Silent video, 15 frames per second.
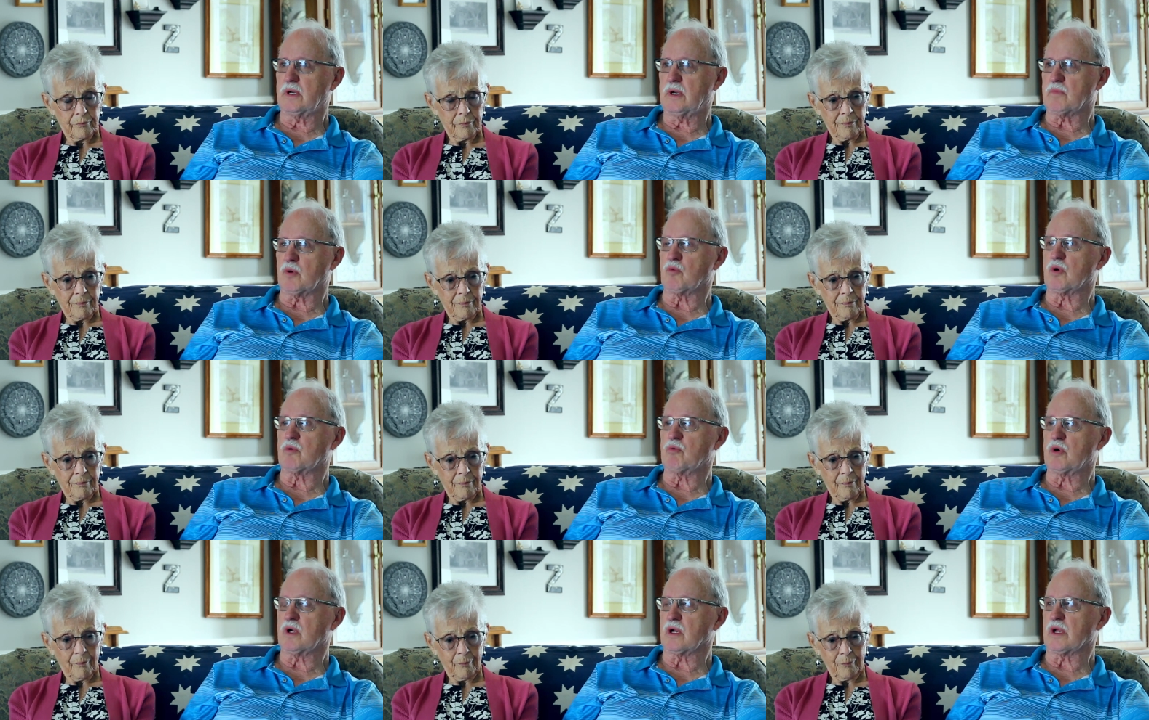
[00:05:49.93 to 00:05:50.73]
Speaker 1: but we're
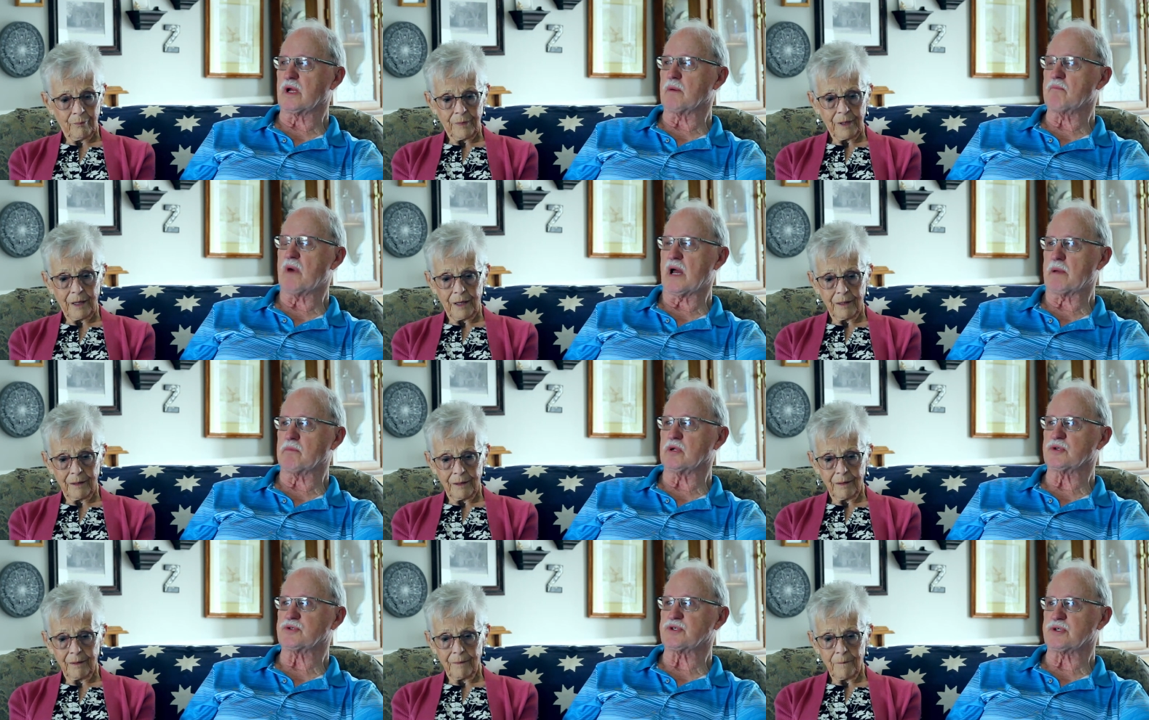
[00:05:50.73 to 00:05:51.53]
really a
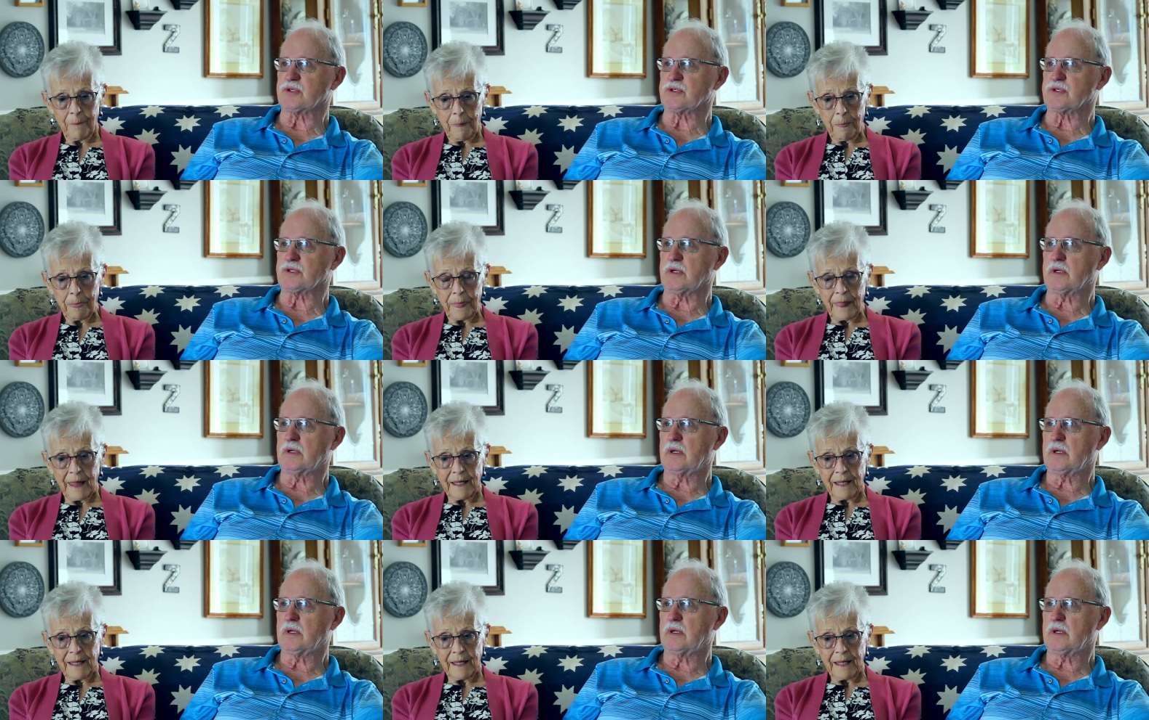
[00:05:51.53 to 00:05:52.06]
Bible church.